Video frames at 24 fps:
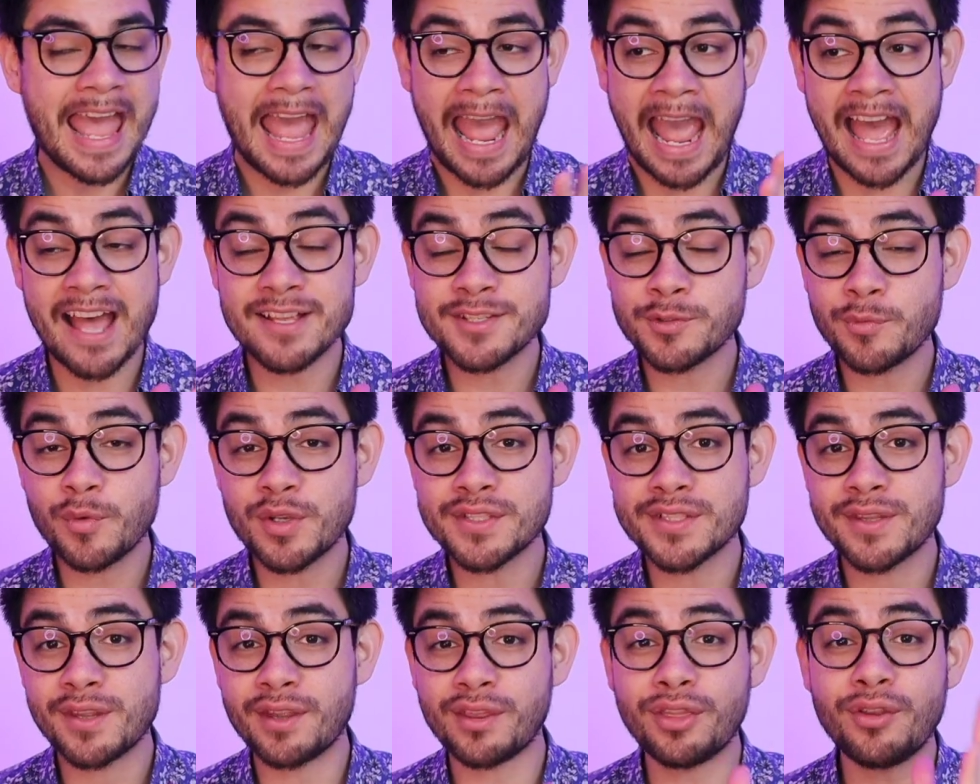as
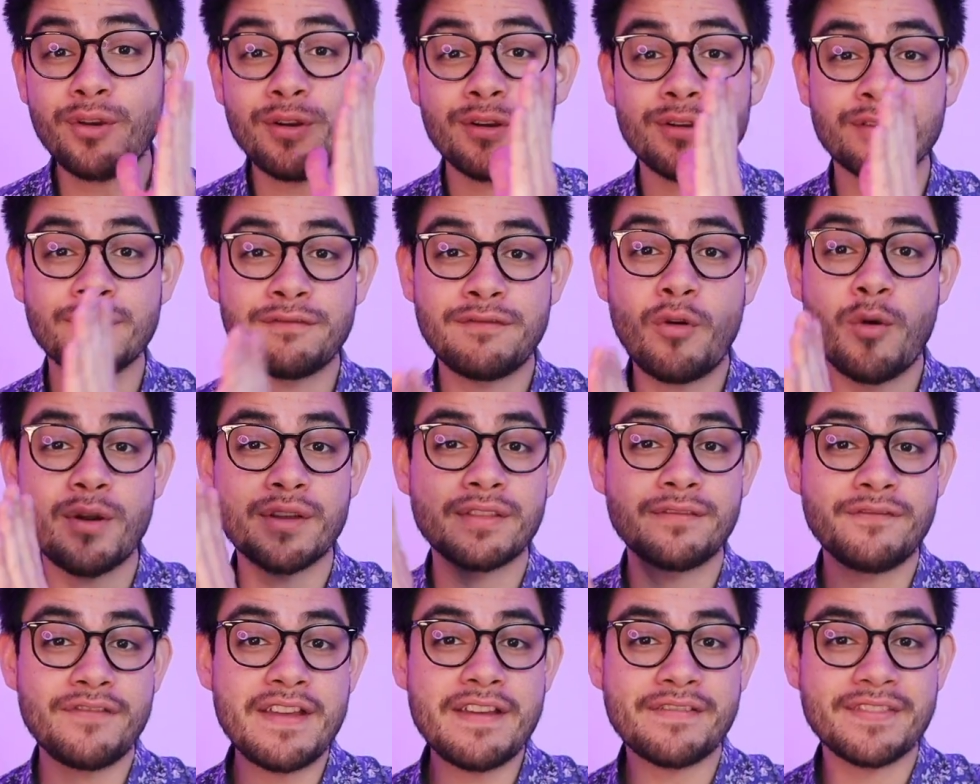was the third,
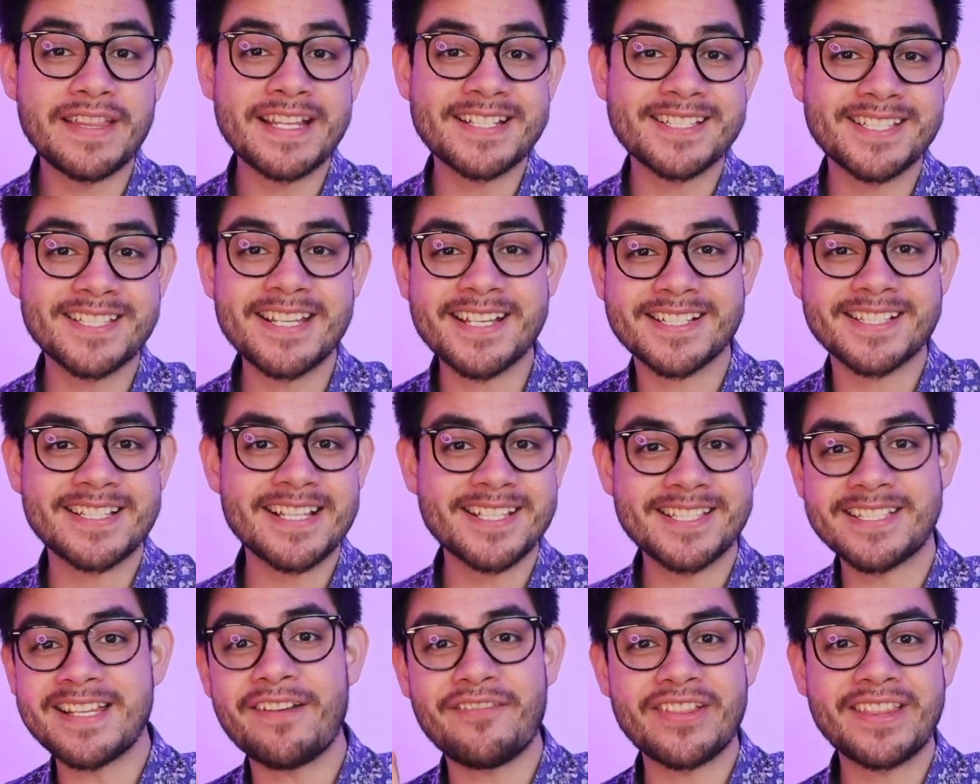fourth, fifth, and sixth, and
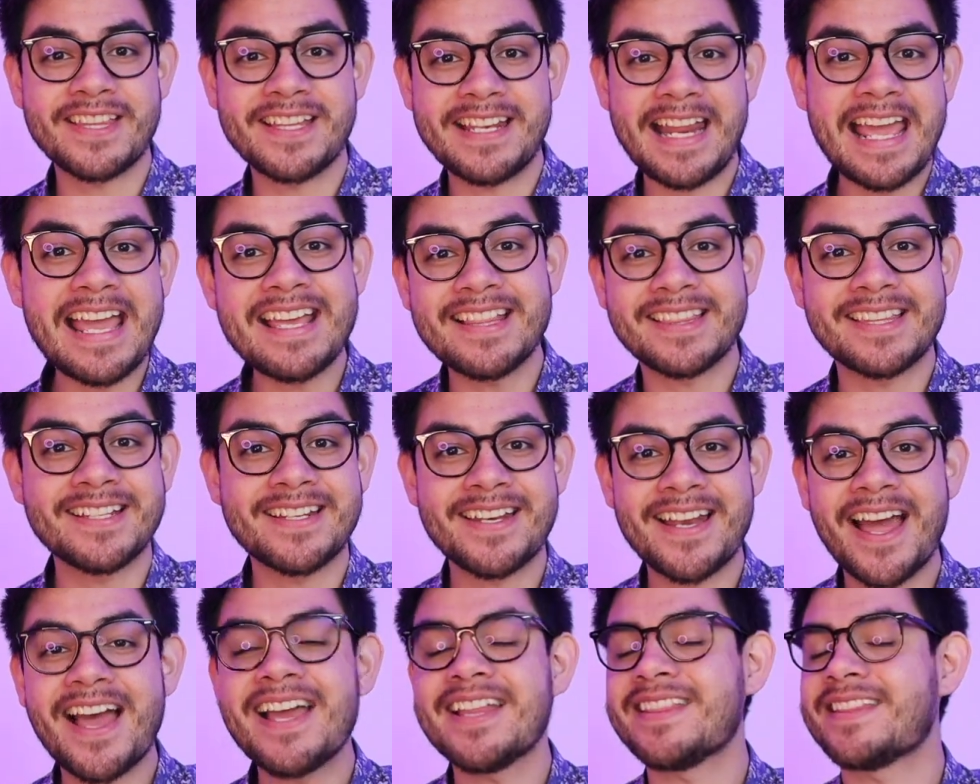seventh, and eighth, and
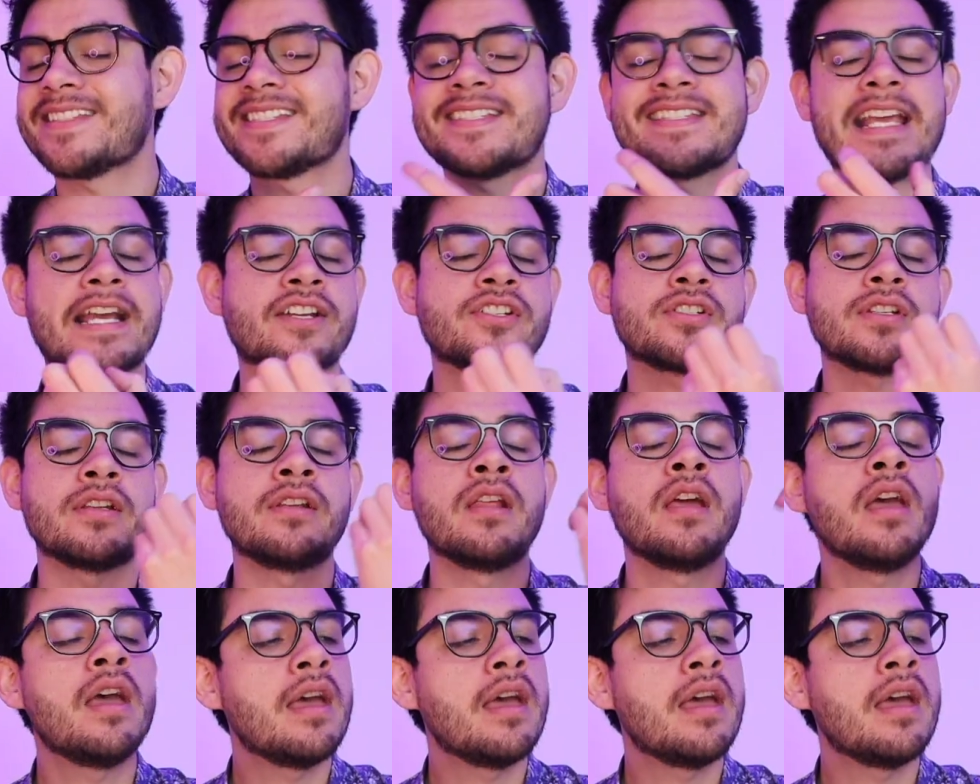ninth section